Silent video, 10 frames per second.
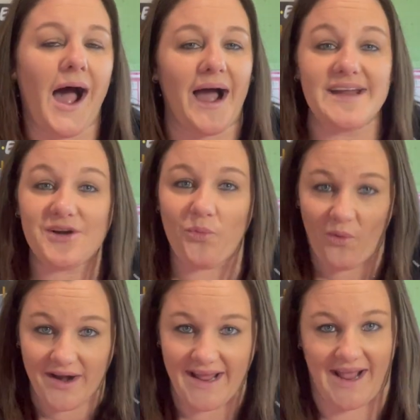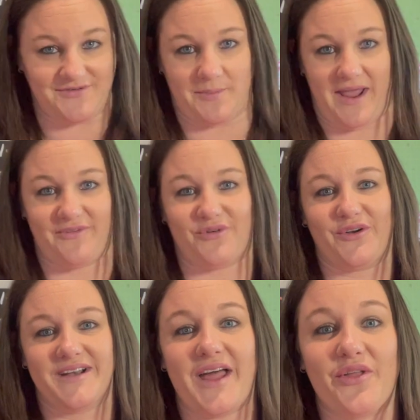I don't want to have to pay for
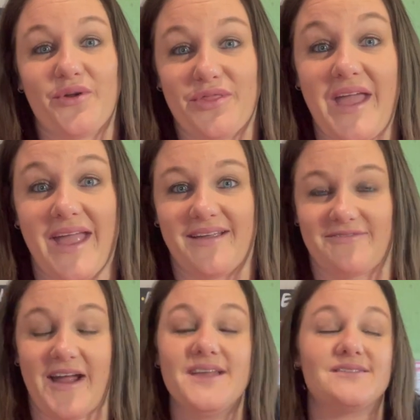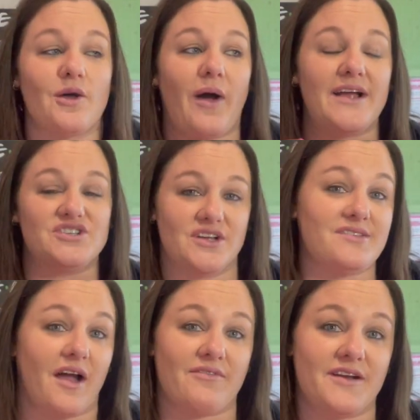another thing, right? So I just
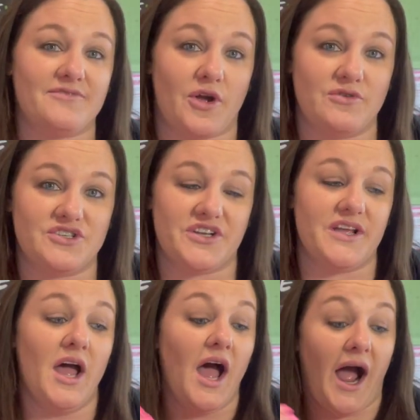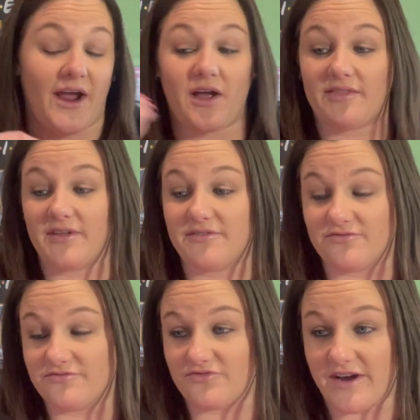got rid of Koji. I got rid
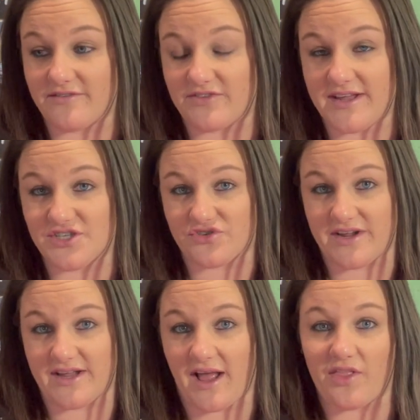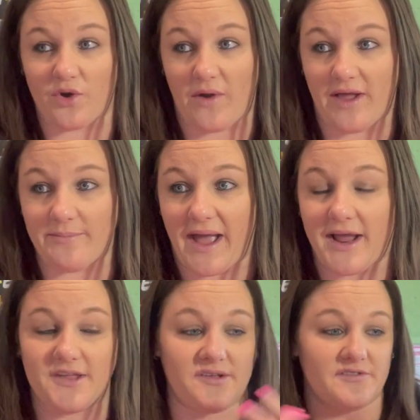of Linktree a little while
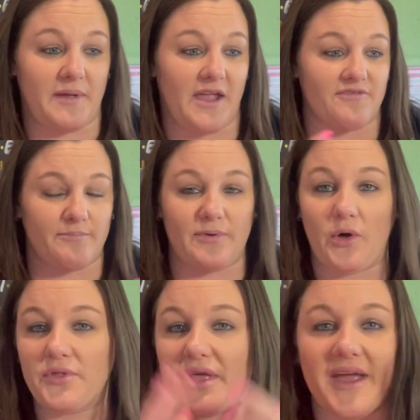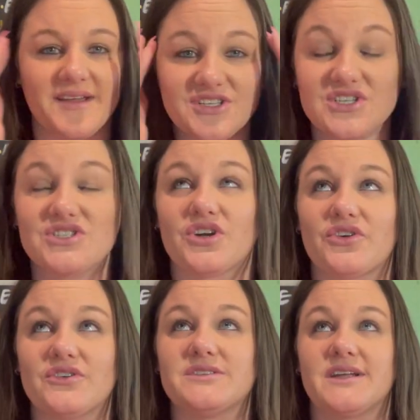back because I was paying for both. It just
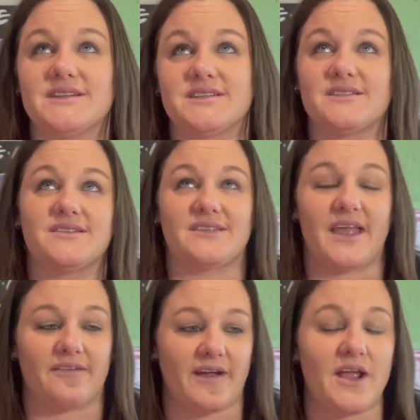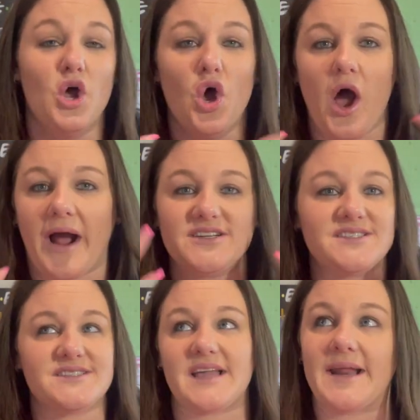turned into this thing, right? I
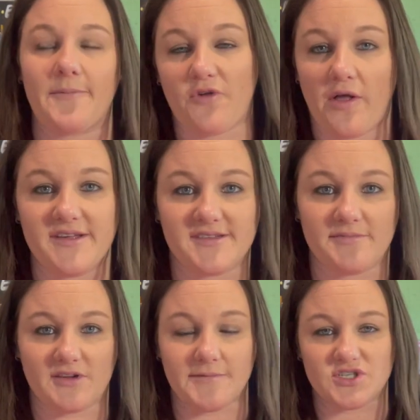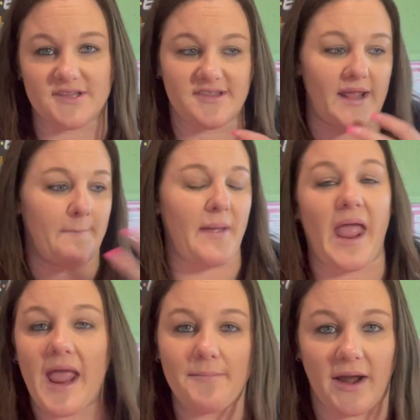just signed up for all these subscriptions and then I'm
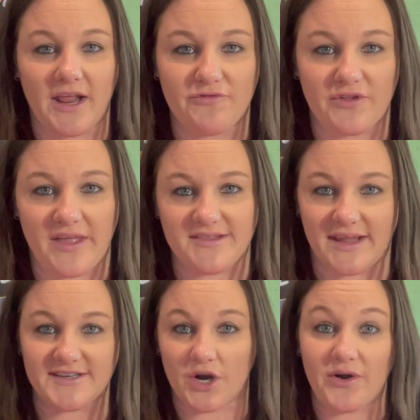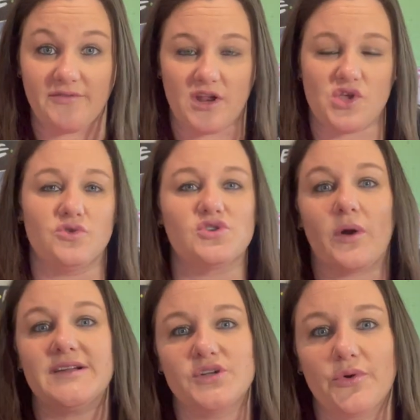paying money for things that I don't even use or
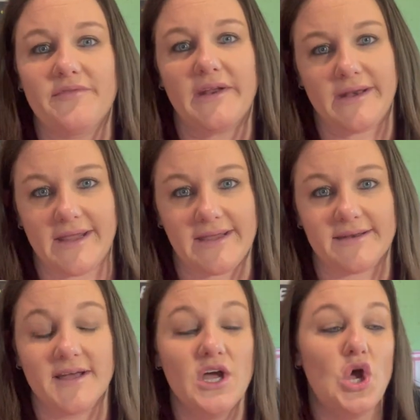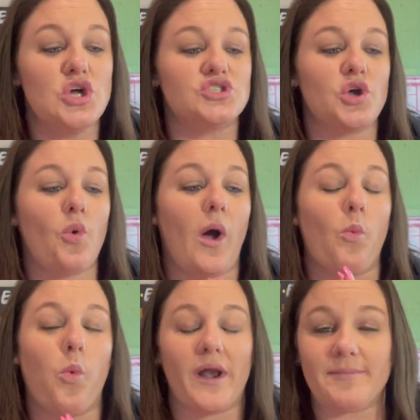I don't even need. So
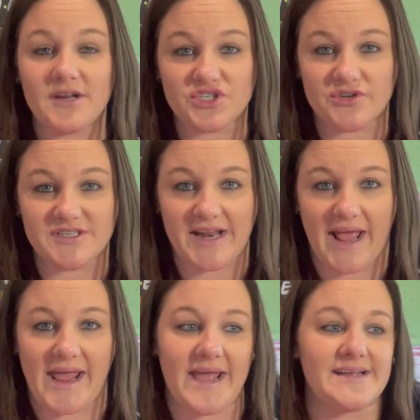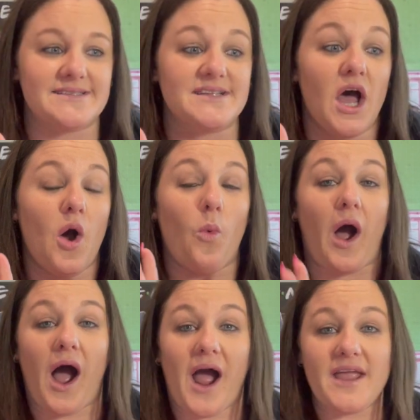what I'm going to show you today is
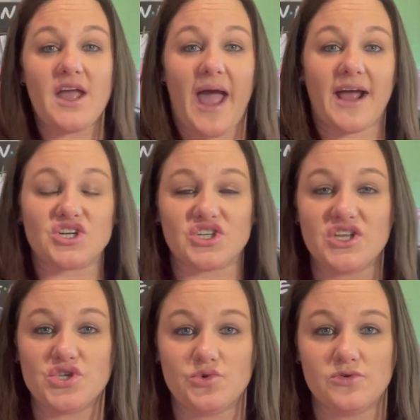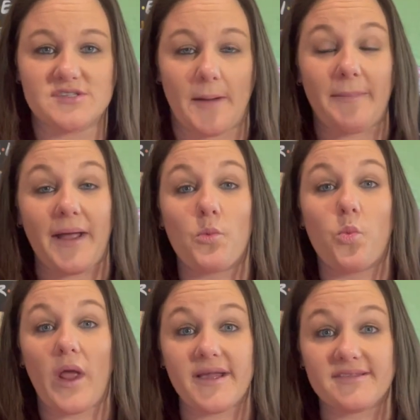I actually use my
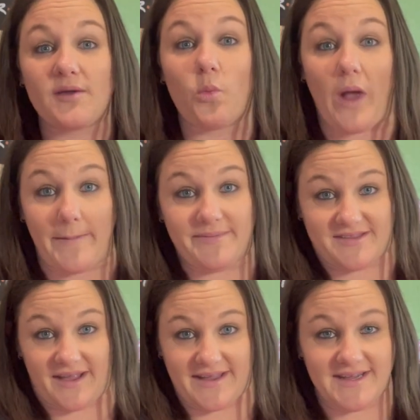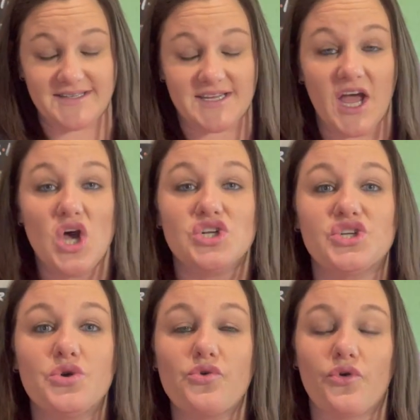Wix website
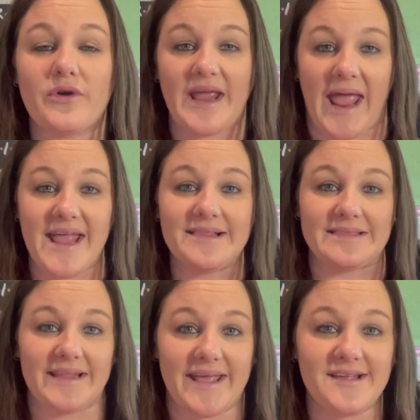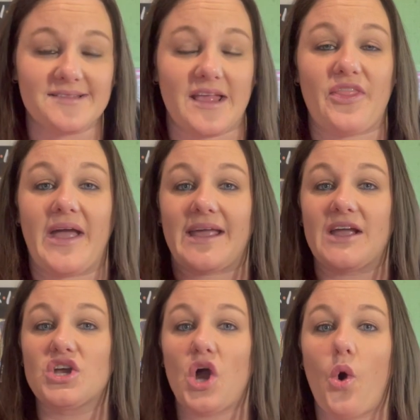to create links that
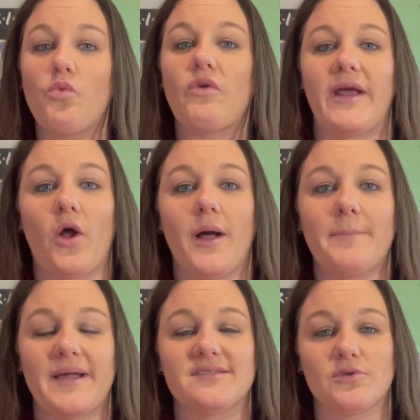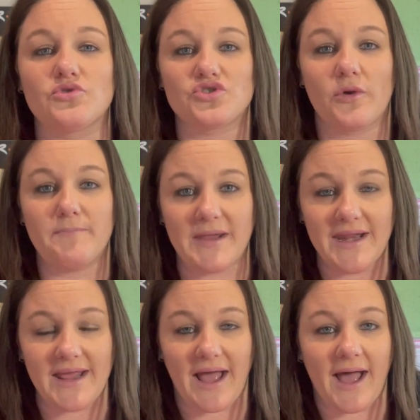can go right on my social
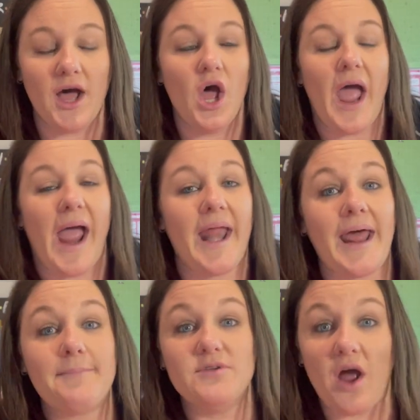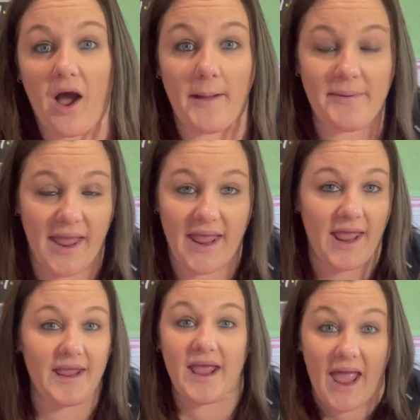media, and I'm not
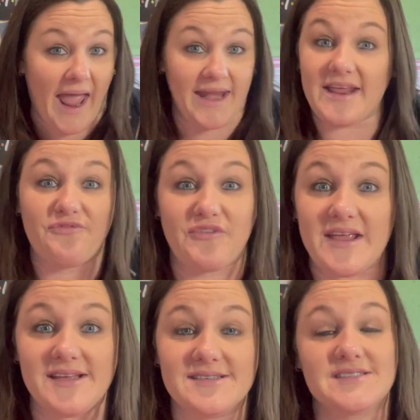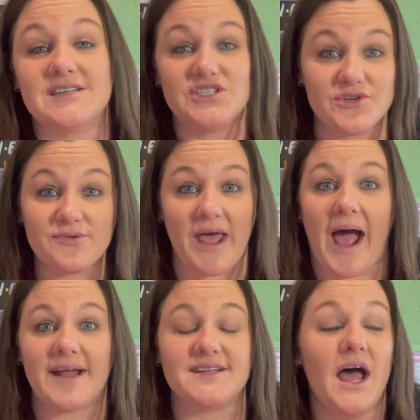paying any fees to do
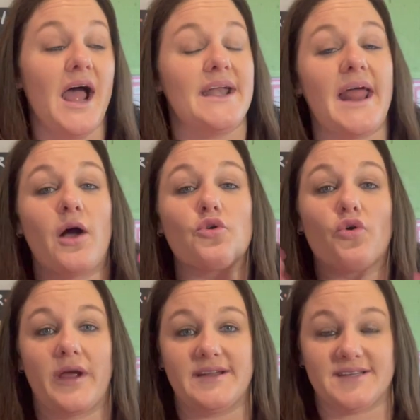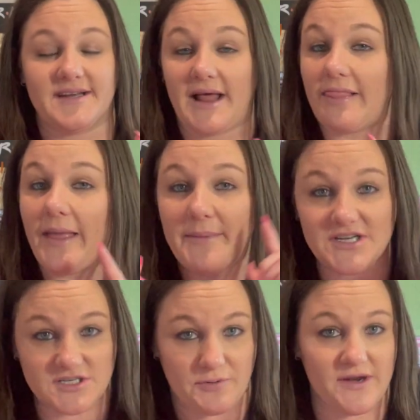that. Now, granted, let me
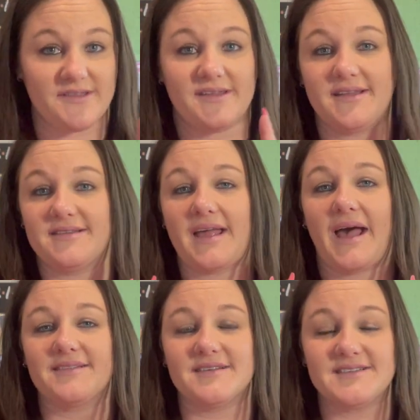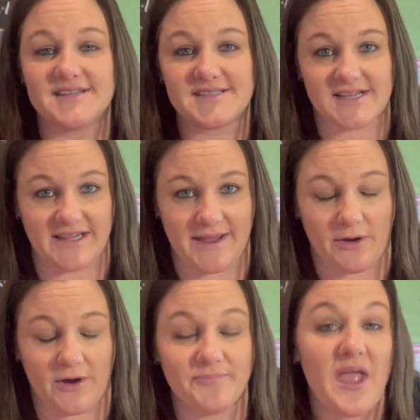just put this in as a
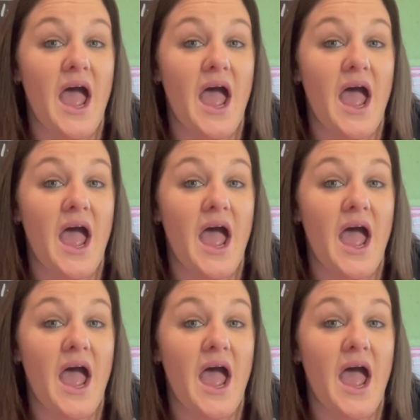disclaimer.